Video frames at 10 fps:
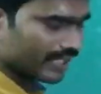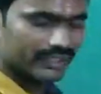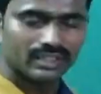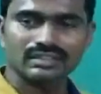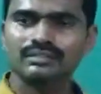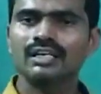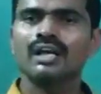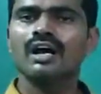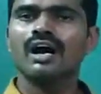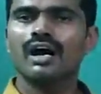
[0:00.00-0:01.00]
angles
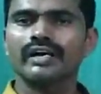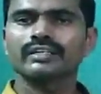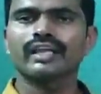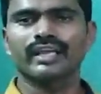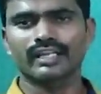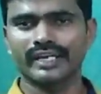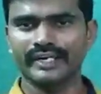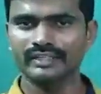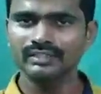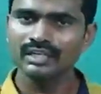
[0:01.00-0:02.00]
or
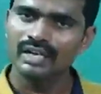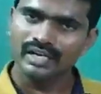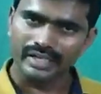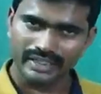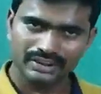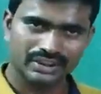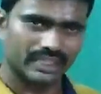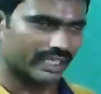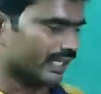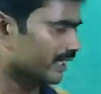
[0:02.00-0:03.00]
allied
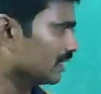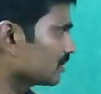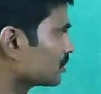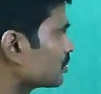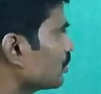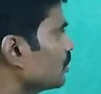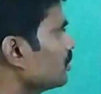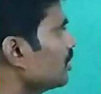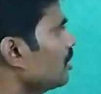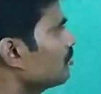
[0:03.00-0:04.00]
exterior angles.
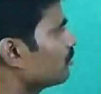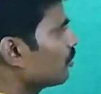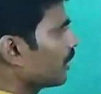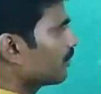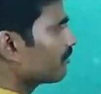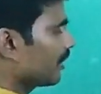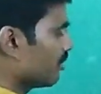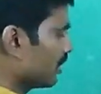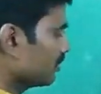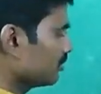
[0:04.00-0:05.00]
So 4 and 5
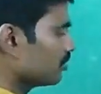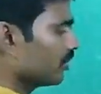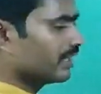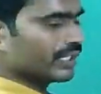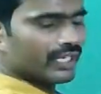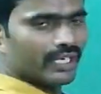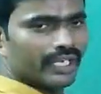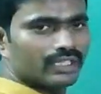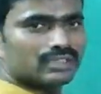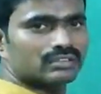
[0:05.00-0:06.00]
are co-interior
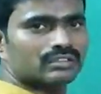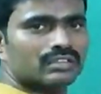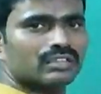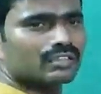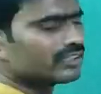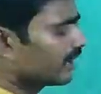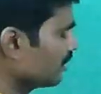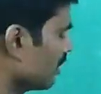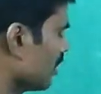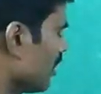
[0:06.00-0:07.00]
angles.
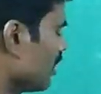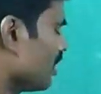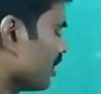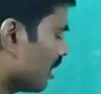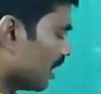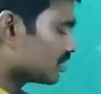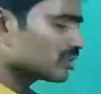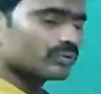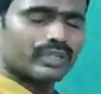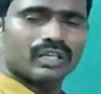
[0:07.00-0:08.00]
Then
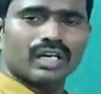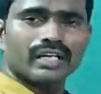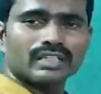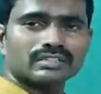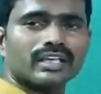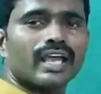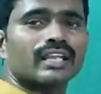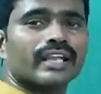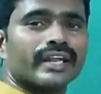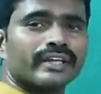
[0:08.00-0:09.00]
also we call as
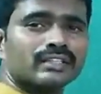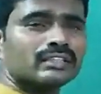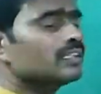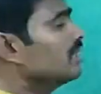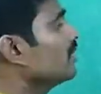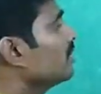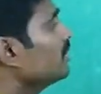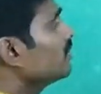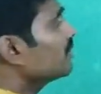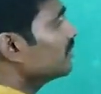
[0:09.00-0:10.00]
allied
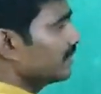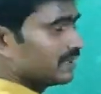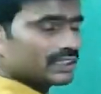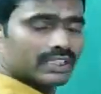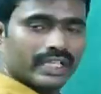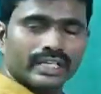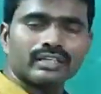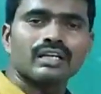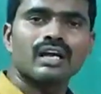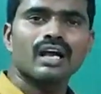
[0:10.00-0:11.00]

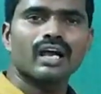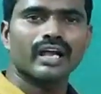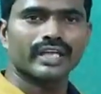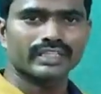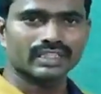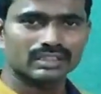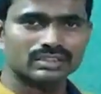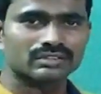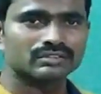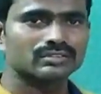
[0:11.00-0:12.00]
interior angles.